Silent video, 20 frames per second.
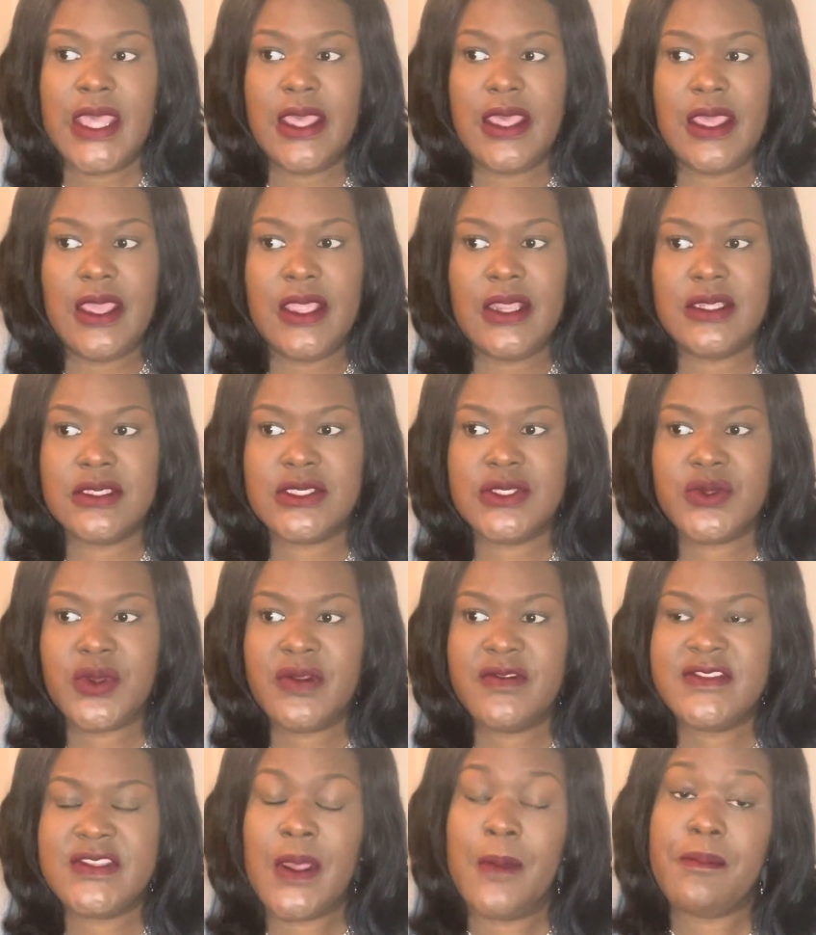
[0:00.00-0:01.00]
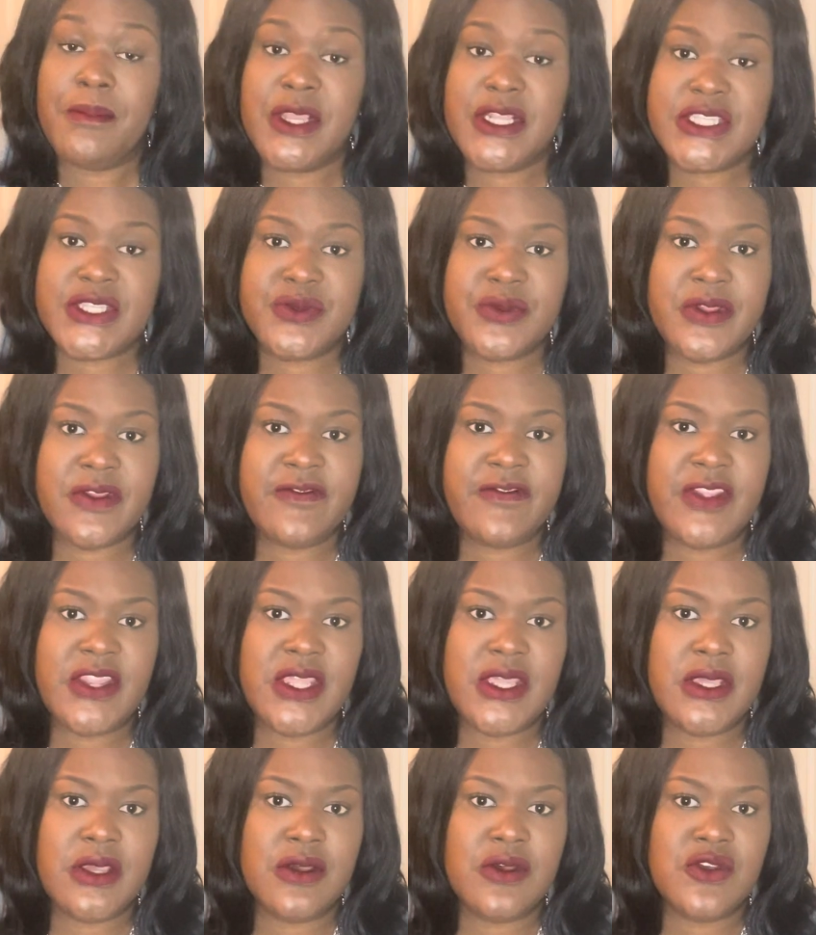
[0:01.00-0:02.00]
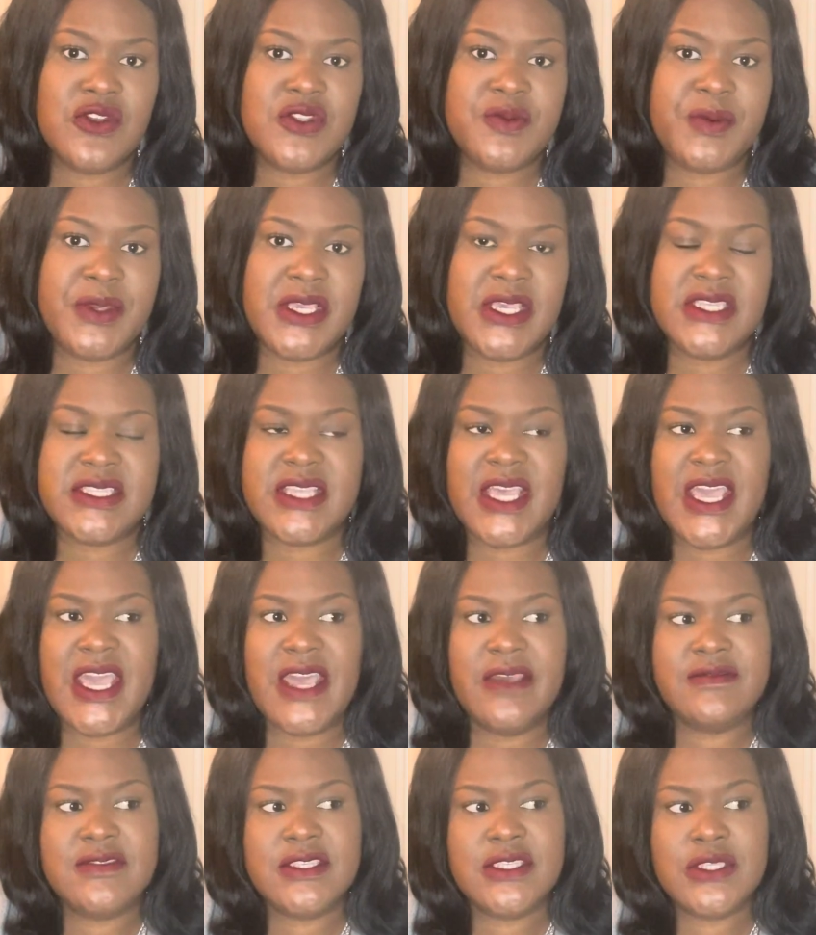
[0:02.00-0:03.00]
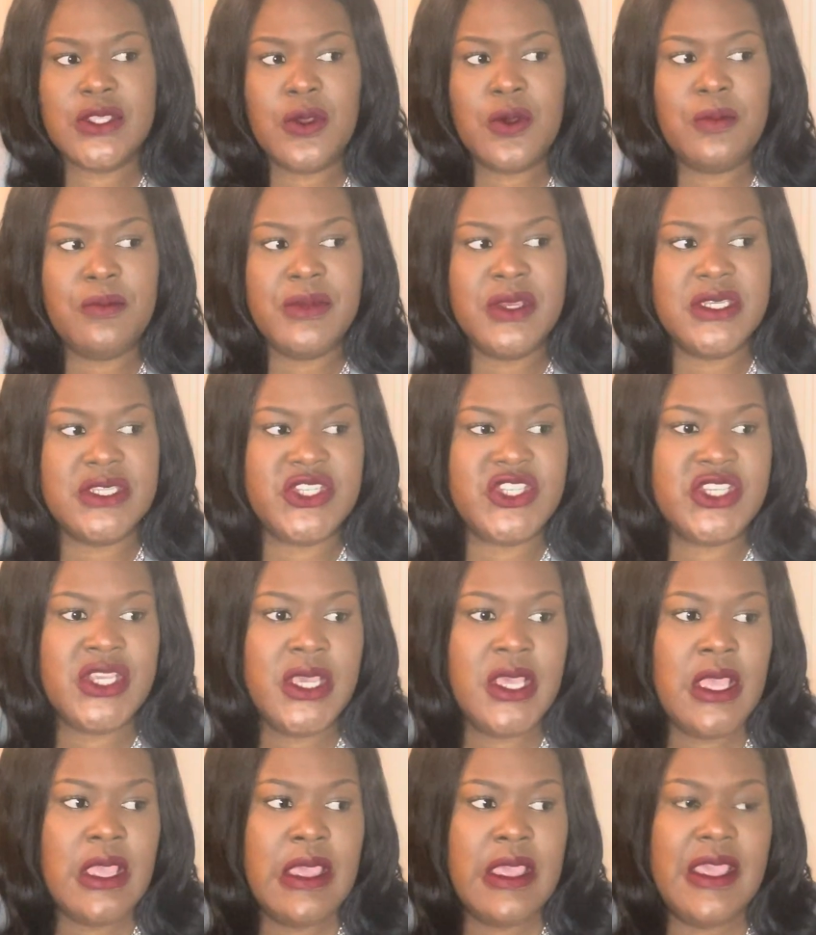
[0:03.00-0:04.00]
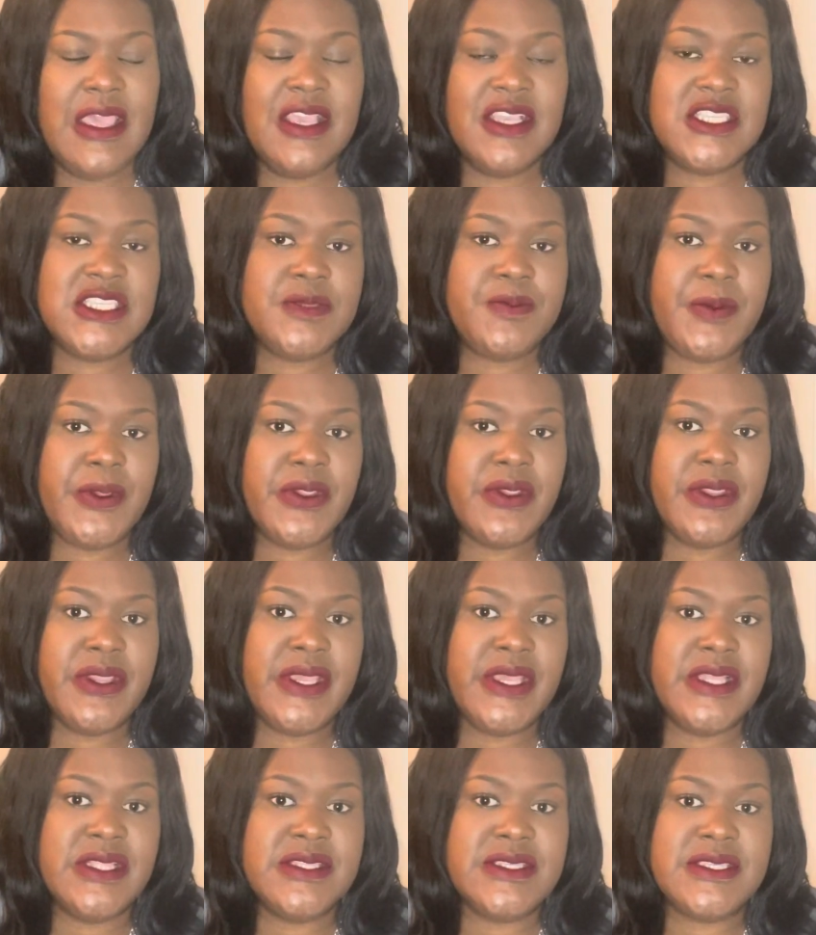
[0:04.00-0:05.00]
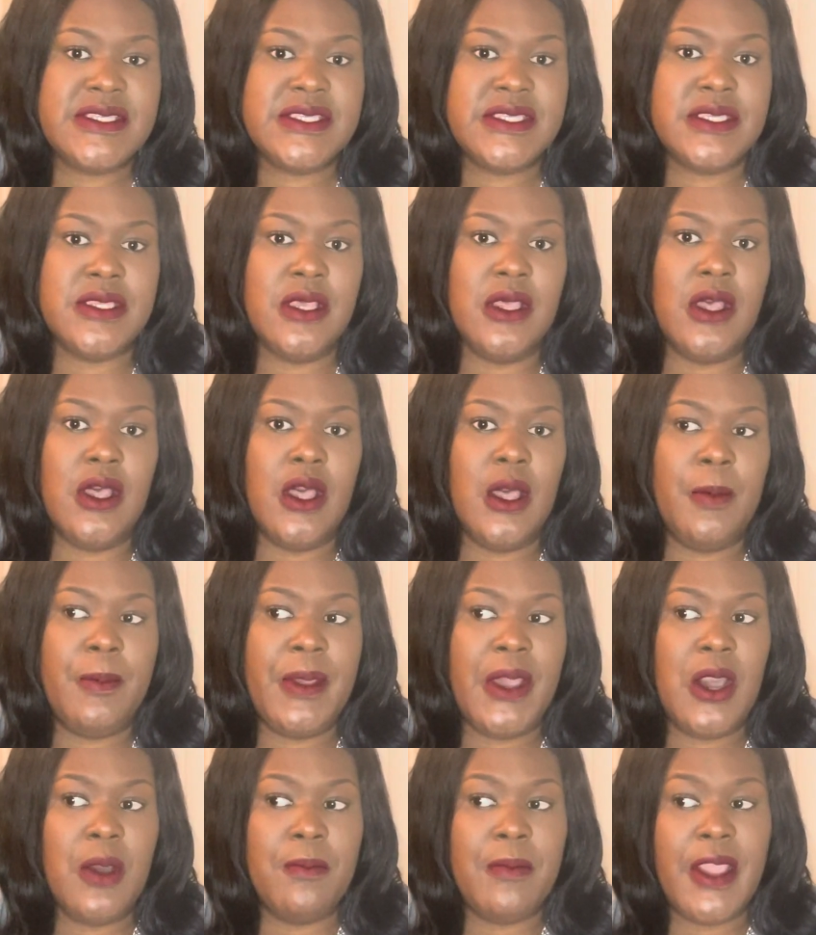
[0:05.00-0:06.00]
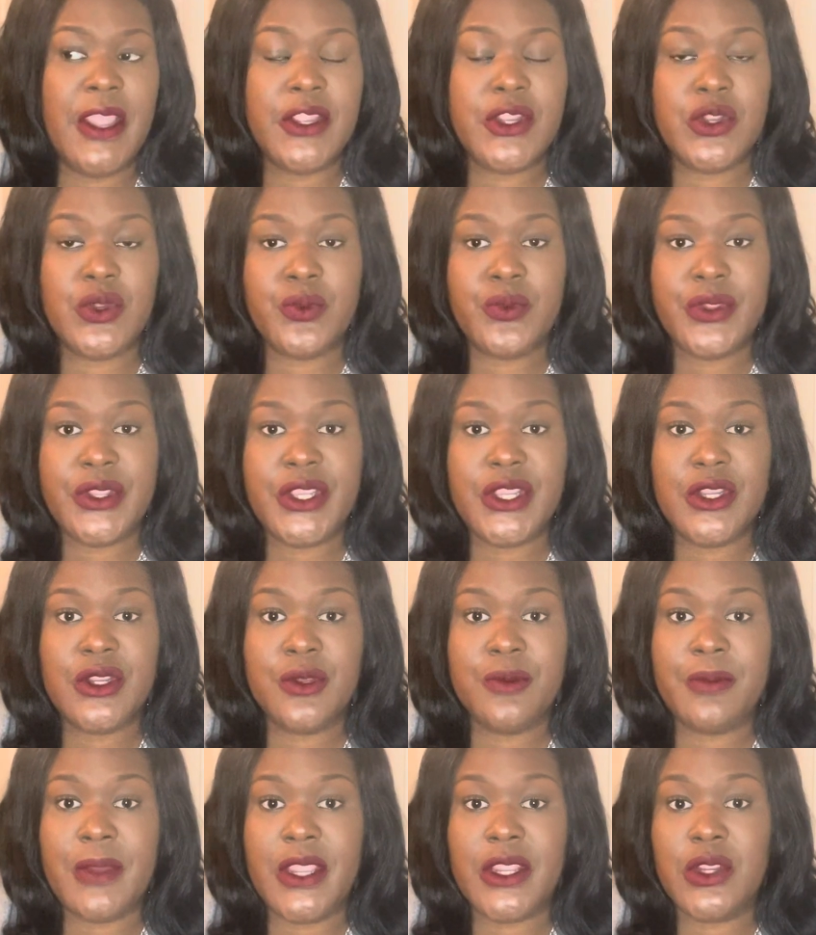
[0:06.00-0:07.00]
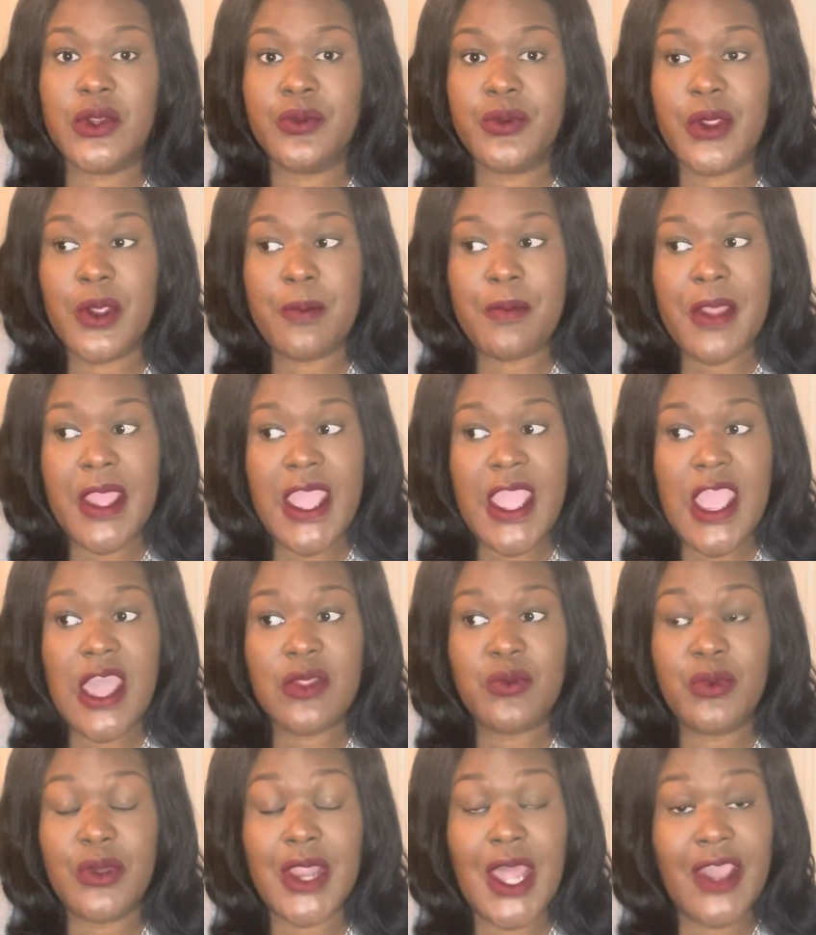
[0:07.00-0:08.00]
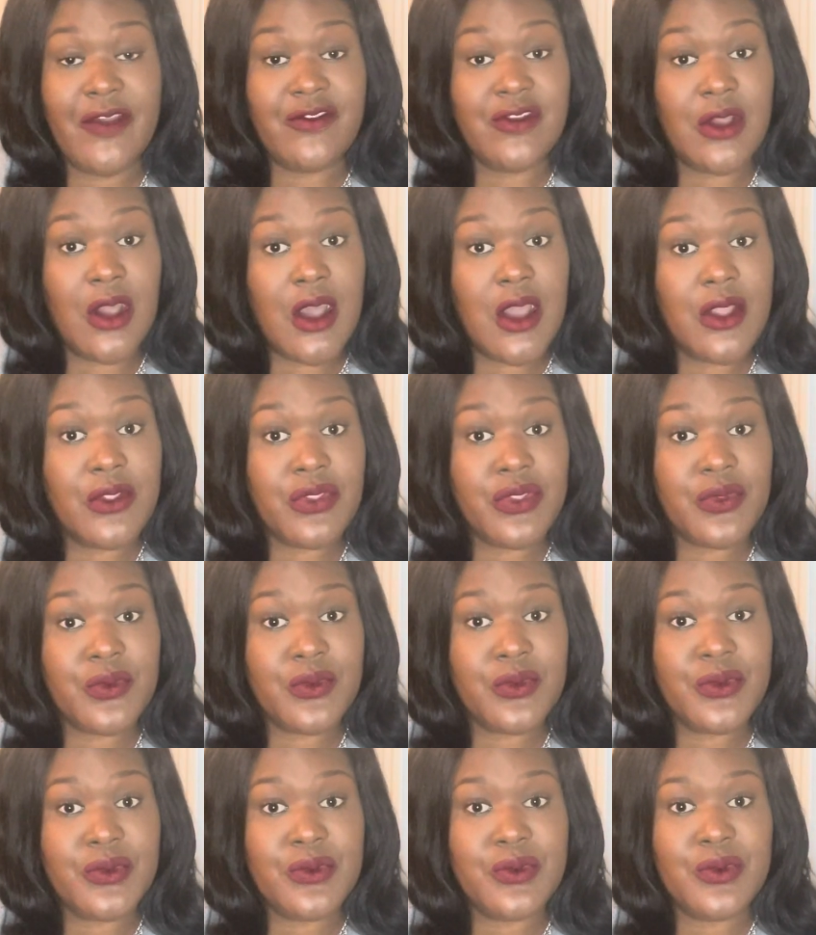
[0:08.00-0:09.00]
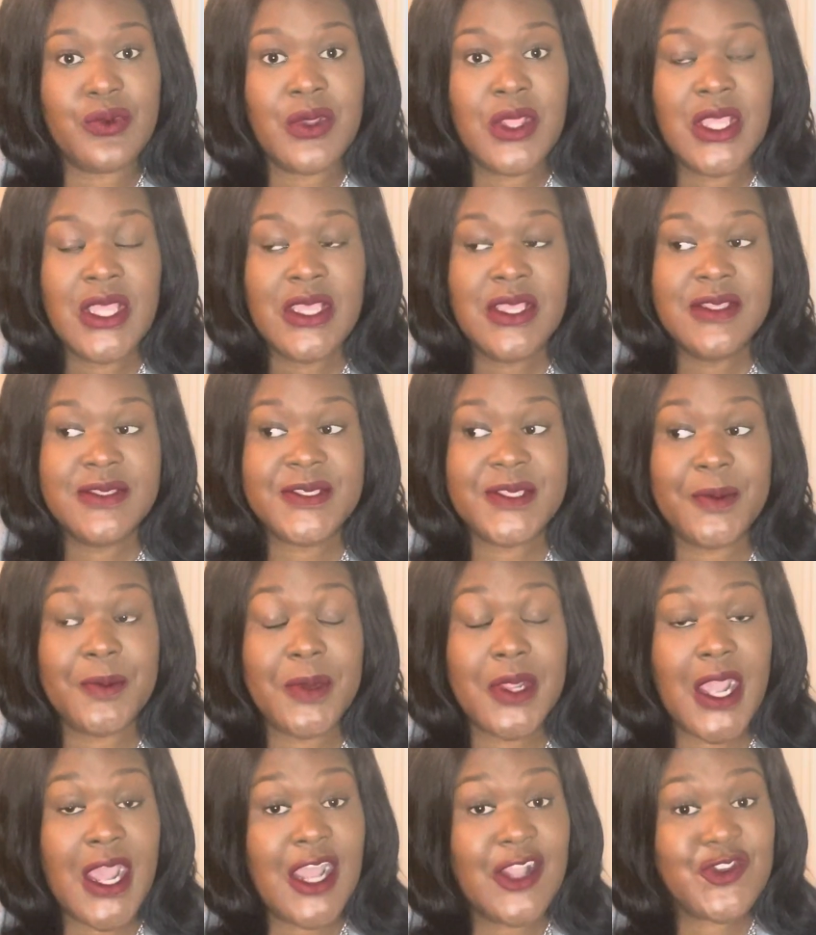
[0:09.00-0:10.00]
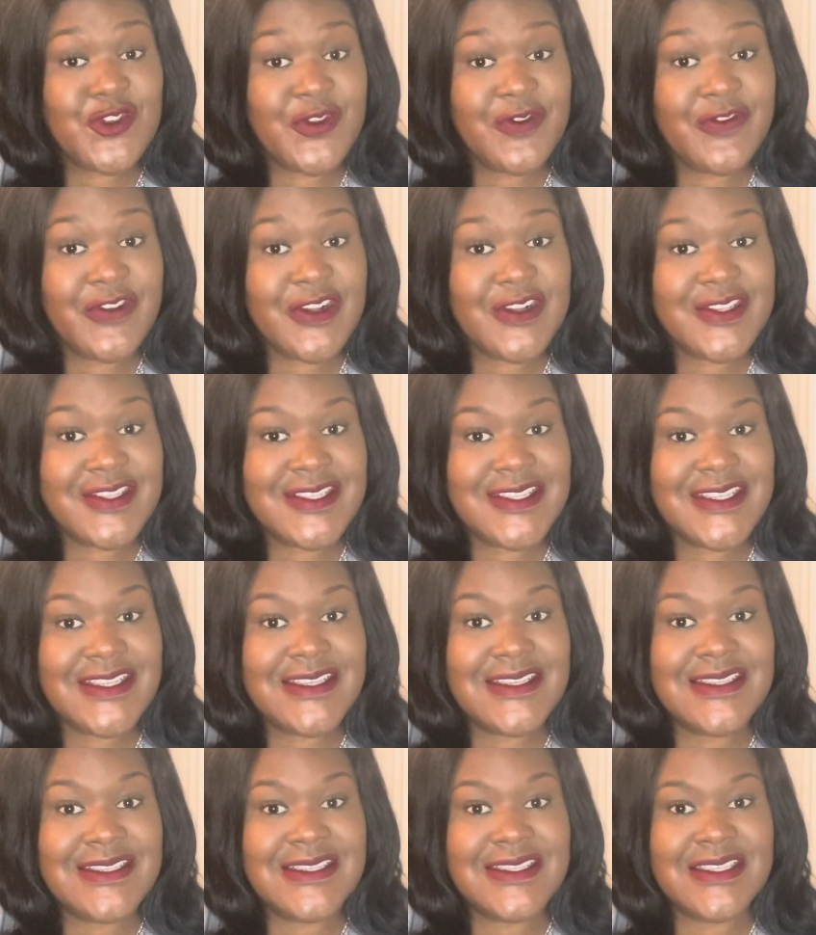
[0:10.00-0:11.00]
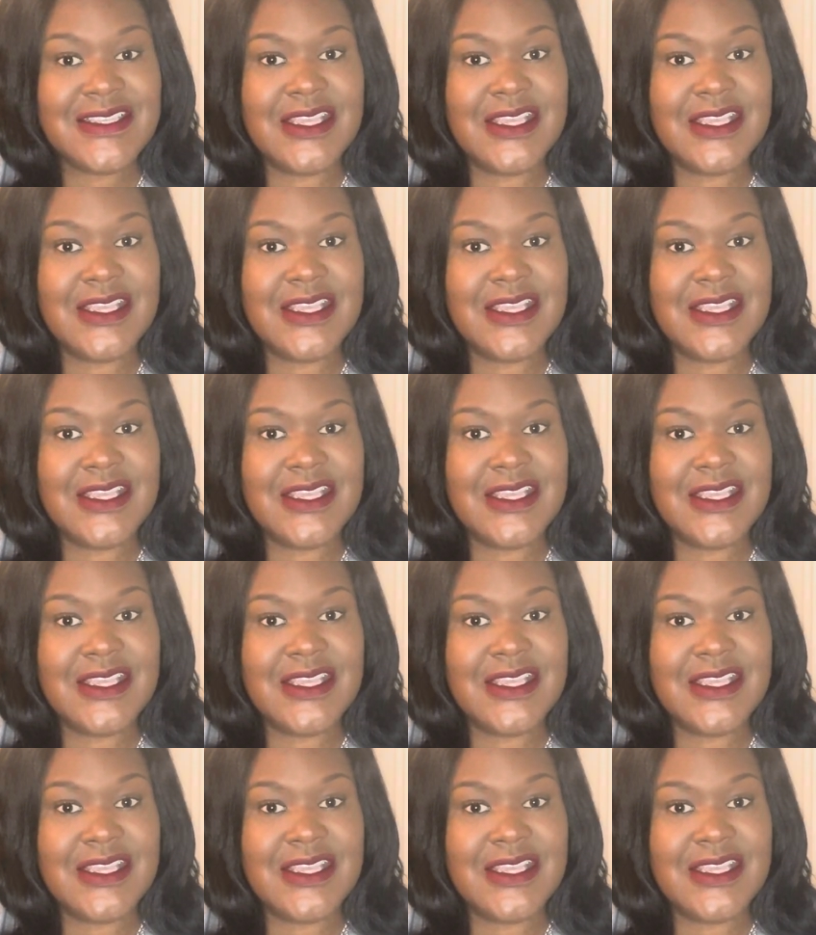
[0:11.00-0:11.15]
and sort of some mentoring videos, because I have so much experience about my career path, what I've gone through, some controversies